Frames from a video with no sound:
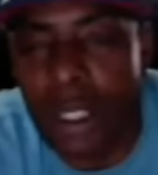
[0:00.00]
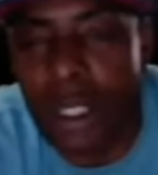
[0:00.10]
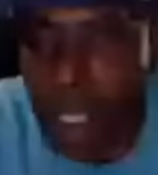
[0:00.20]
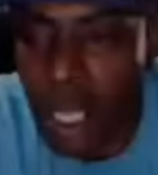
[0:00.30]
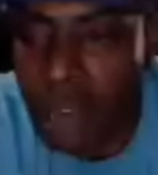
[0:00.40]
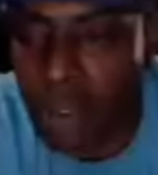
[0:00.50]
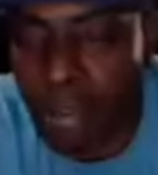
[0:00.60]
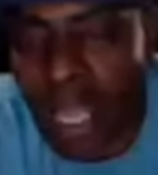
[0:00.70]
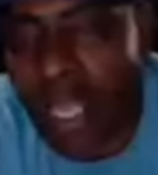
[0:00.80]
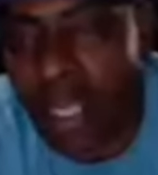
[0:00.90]
as a
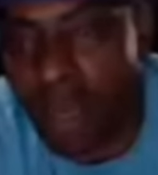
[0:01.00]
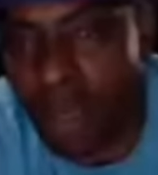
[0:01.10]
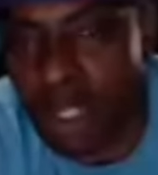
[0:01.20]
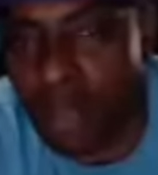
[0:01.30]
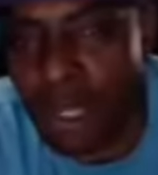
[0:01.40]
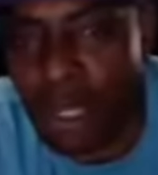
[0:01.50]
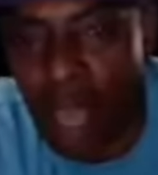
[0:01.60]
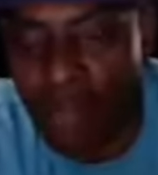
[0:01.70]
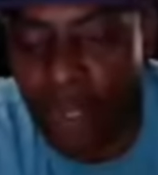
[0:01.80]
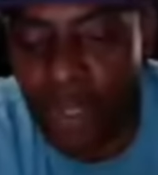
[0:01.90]
man. I wanted to be. I
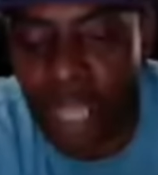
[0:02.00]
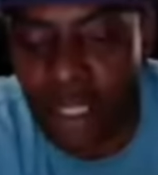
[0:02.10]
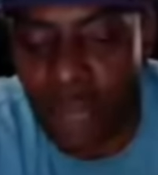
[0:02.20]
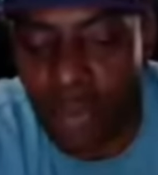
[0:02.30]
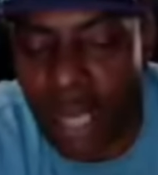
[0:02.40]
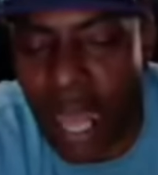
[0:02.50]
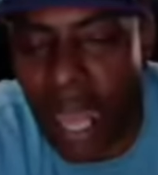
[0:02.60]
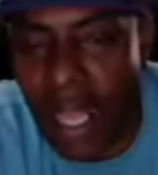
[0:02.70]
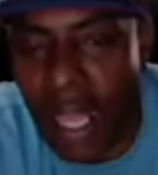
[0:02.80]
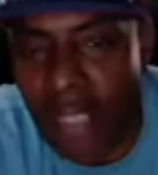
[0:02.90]
felt like that what I
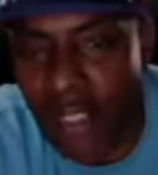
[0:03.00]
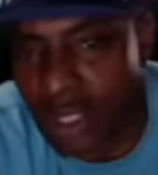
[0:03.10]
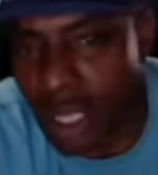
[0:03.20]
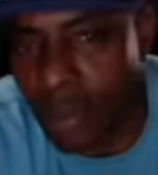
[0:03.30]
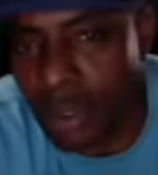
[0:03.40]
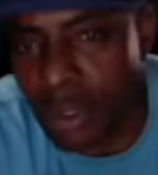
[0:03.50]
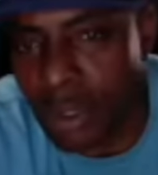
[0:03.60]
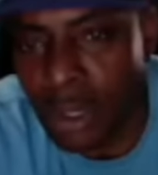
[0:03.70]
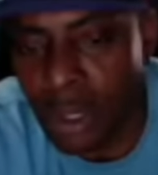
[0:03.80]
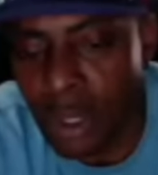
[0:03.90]
had to say was
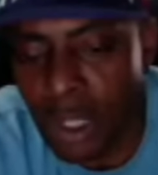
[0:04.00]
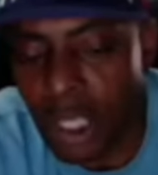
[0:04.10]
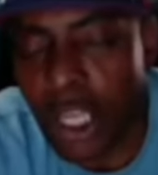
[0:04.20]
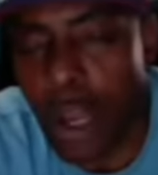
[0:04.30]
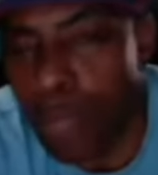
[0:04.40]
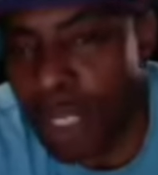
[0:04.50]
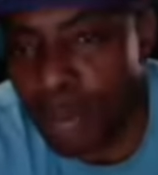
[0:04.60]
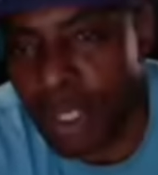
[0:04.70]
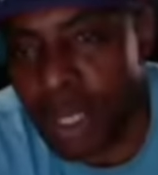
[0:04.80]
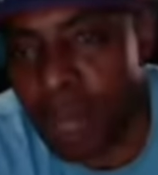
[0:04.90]
could help people,
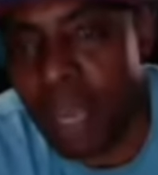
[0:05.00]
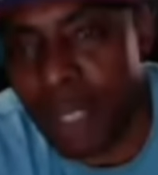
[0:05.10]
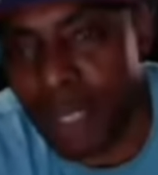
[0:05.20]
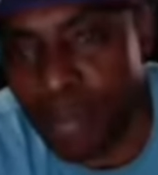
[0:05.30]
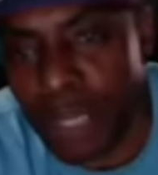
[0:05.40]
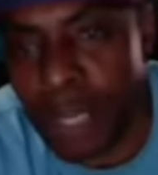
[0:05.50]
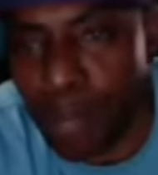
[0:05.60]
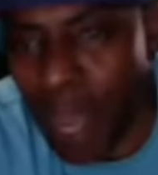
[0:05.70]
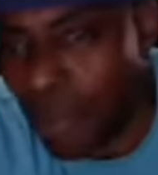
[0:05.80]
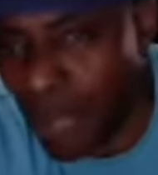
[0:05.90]
and it might be it
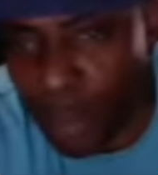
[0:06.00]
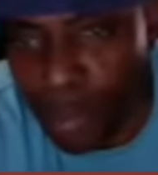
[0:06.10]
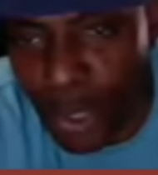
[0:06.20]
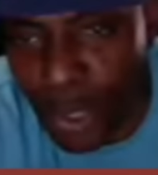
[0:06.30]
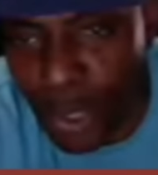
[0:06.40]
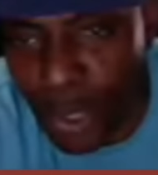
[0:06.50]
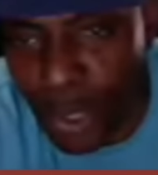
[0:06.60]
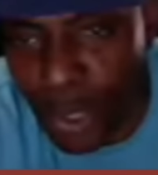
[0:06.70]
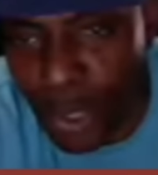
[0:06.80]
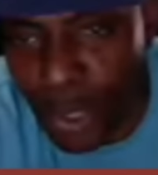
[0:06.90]
might be important.
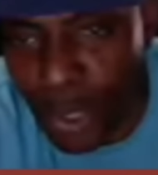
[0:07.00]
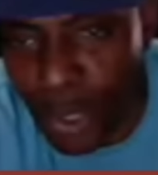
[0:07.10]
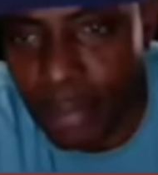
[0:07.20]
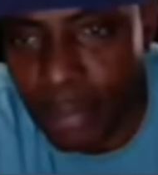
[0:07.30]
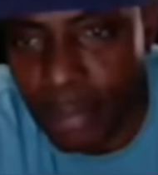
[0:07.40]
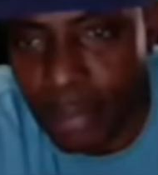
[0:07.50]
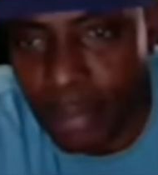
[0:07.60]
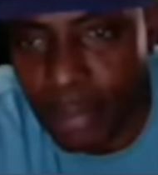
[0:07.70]
I had